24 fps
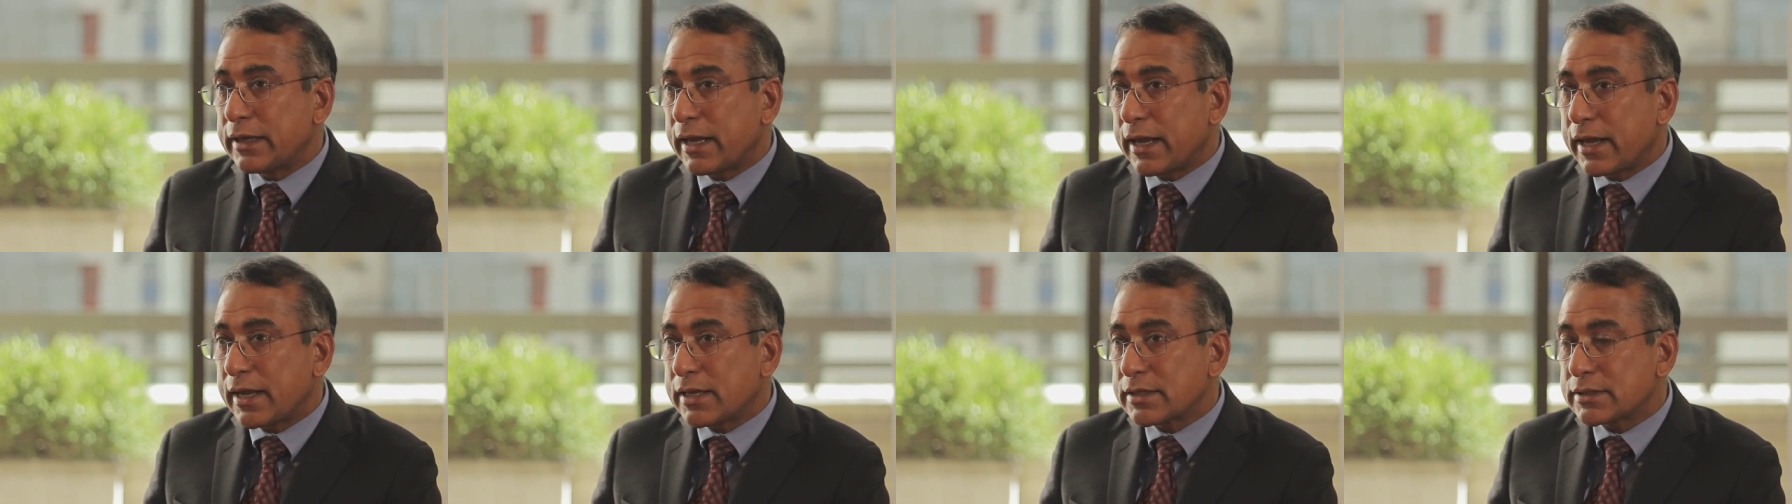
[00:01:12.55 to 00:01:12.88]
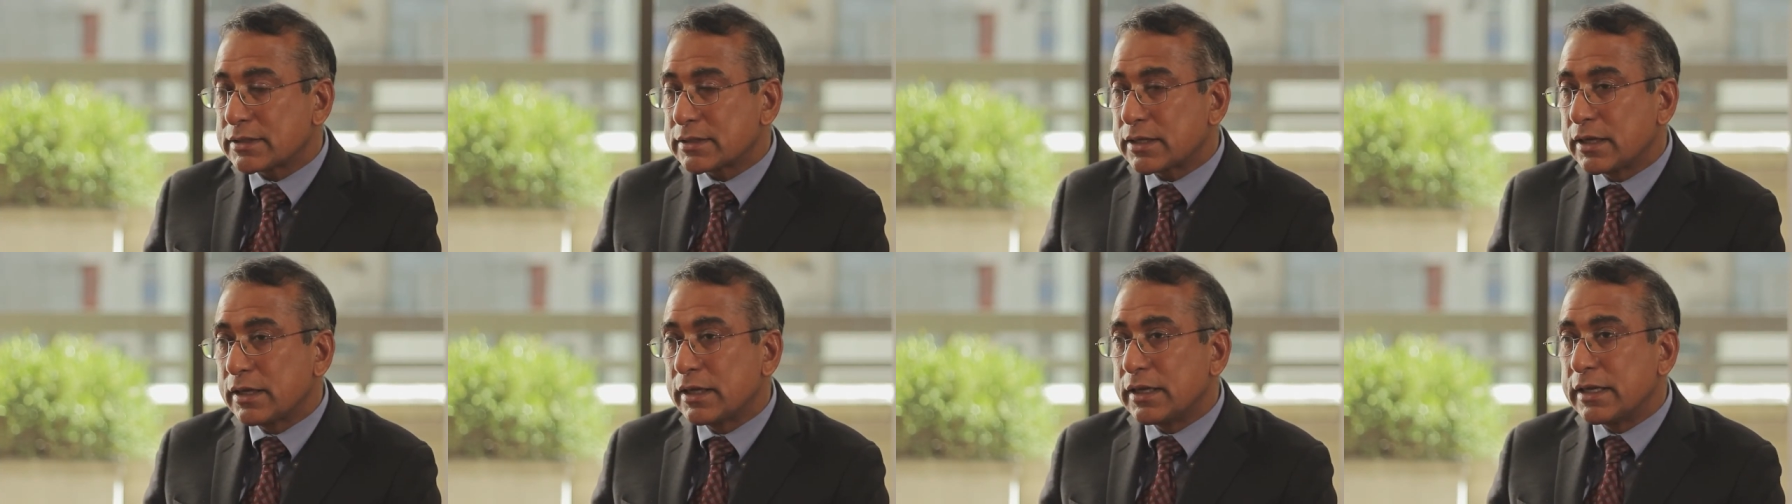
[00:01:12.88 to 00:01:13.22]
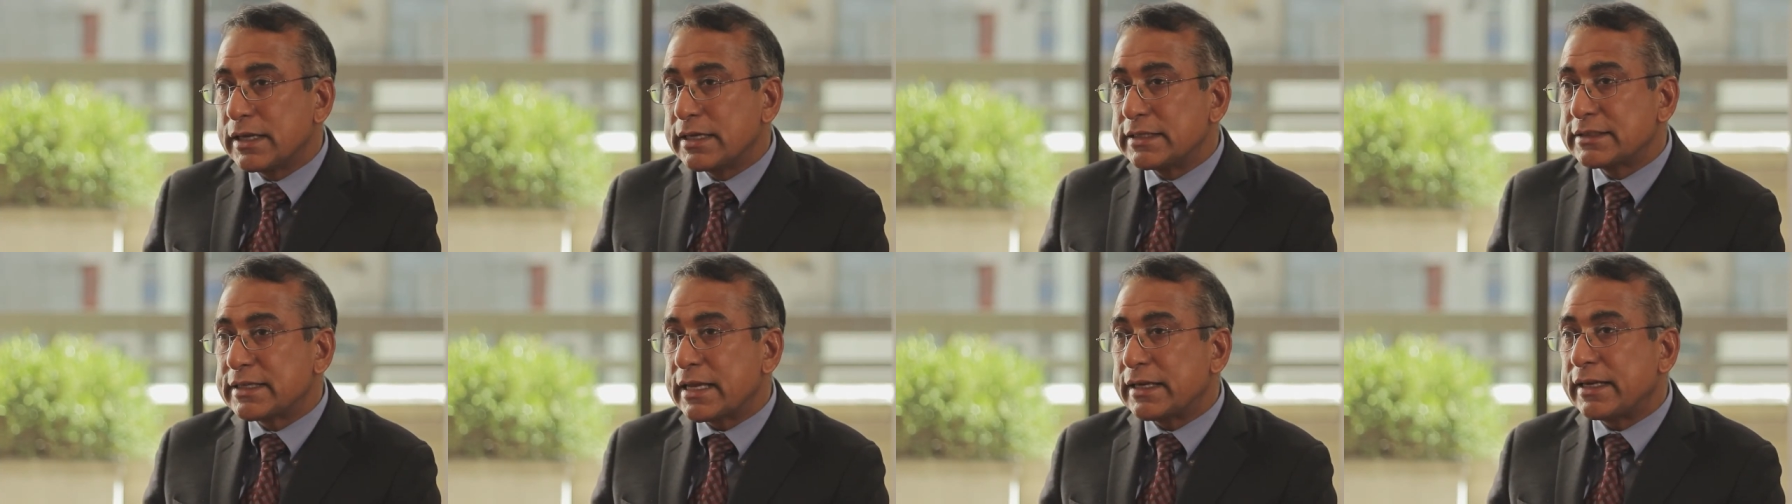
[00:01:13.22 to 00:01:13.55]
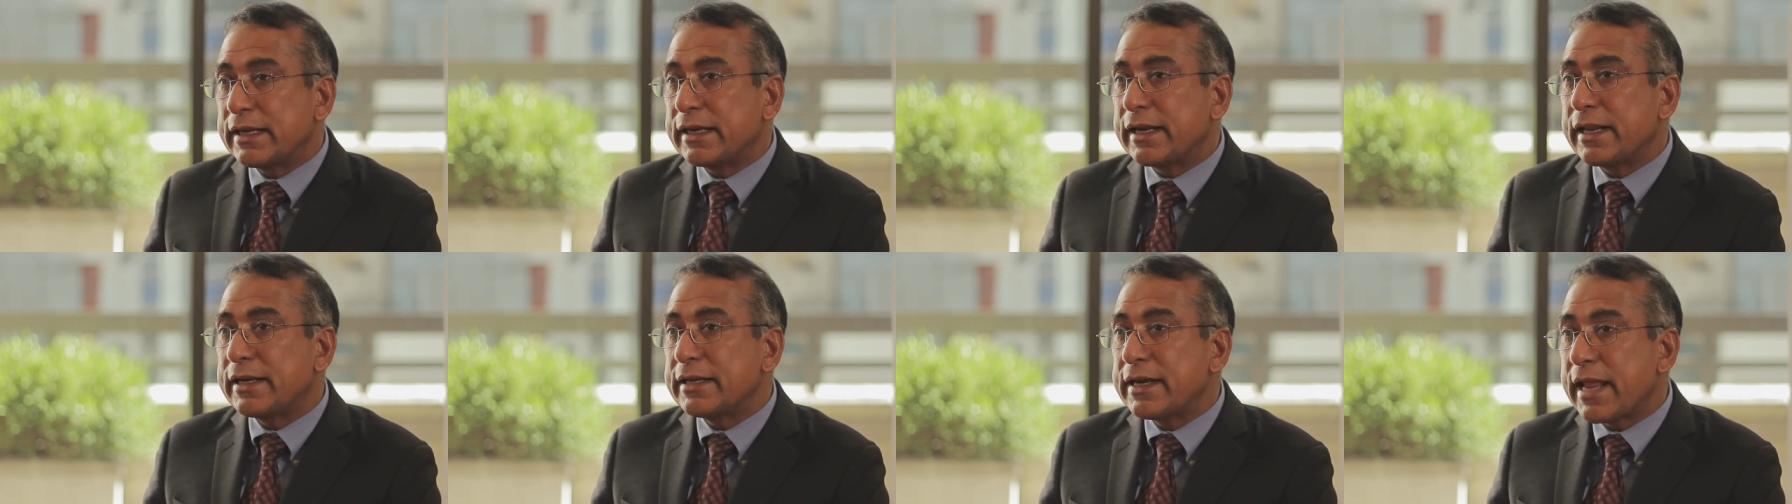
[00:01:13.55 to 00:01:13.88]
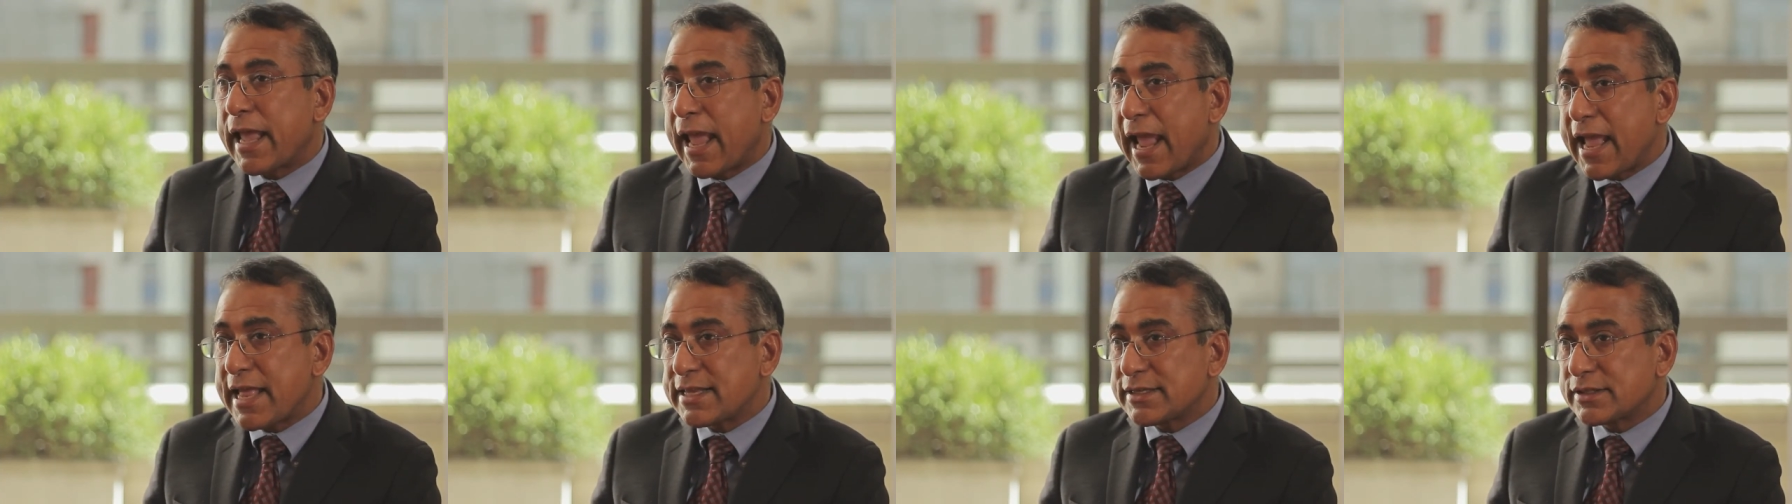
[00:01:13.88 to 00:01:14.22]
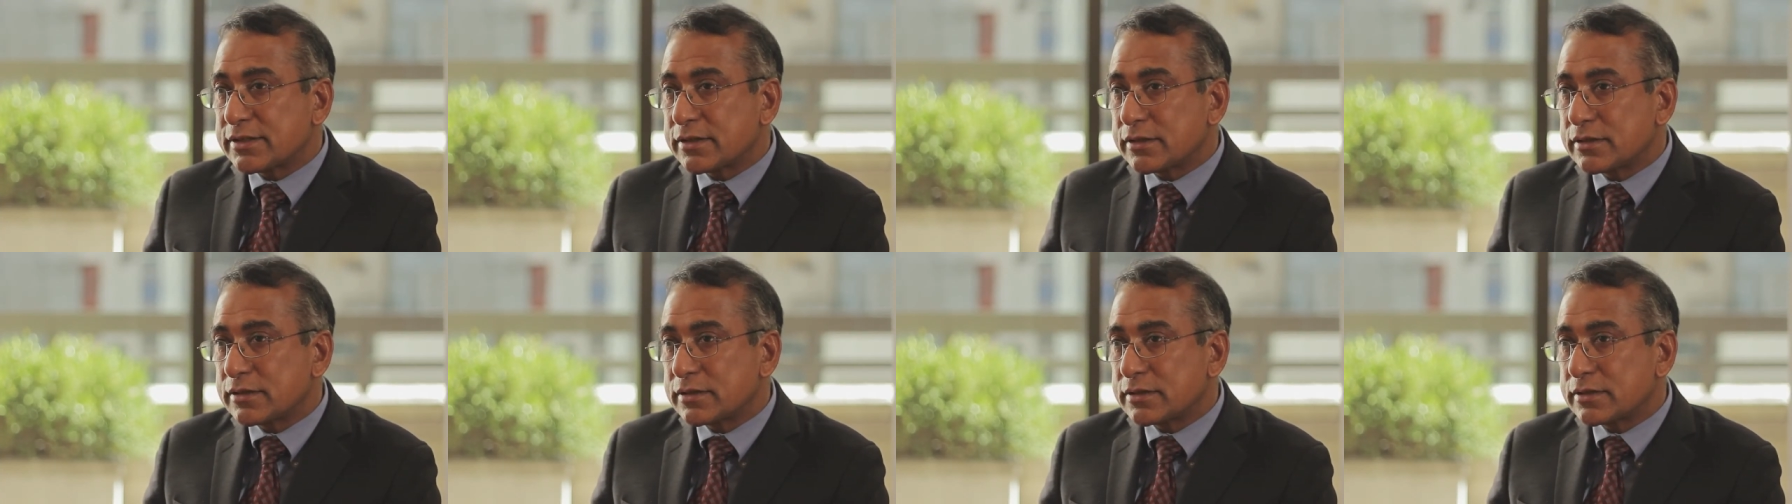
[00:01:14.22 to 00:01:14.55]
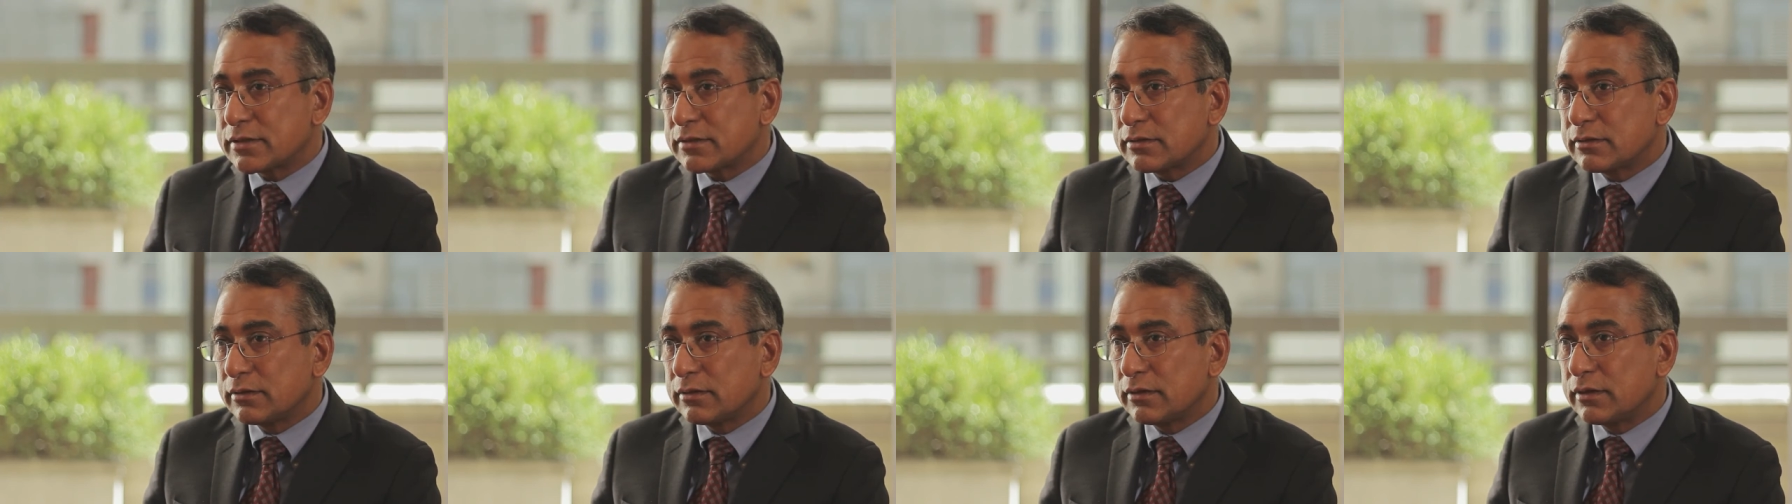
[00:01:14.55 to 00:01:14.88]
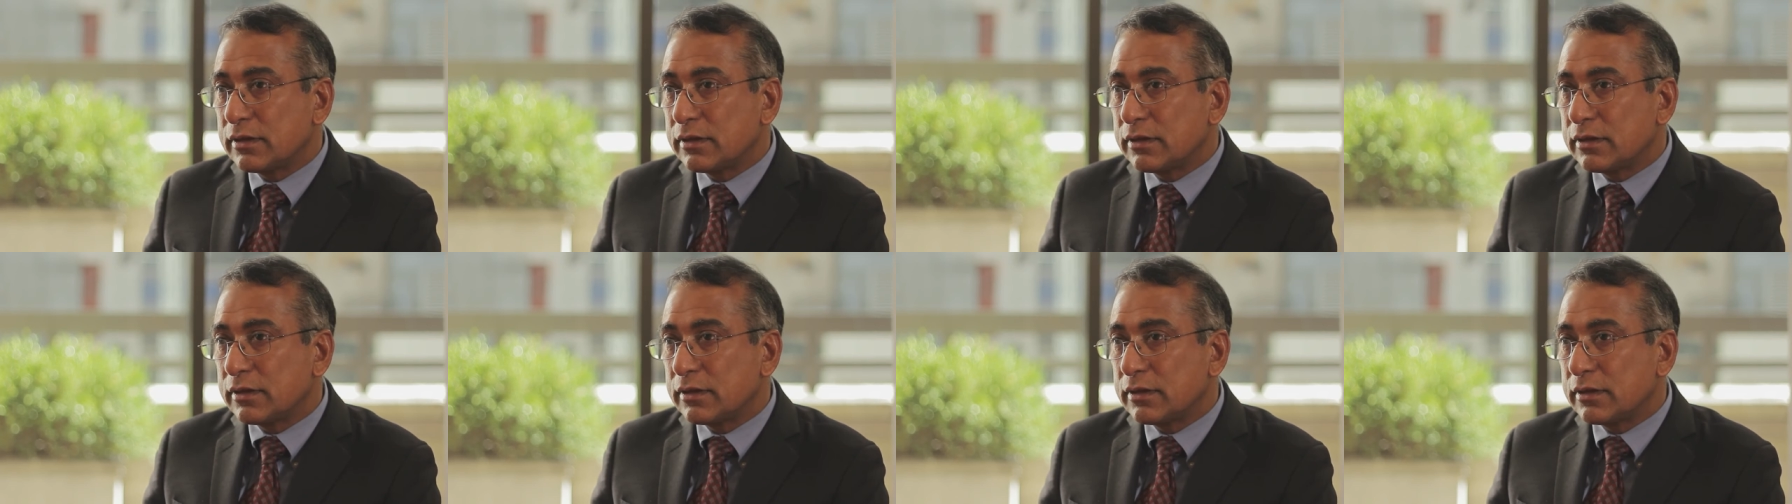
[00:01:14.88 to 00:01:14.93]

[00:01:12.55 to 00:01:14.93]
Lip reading: has is that it enhances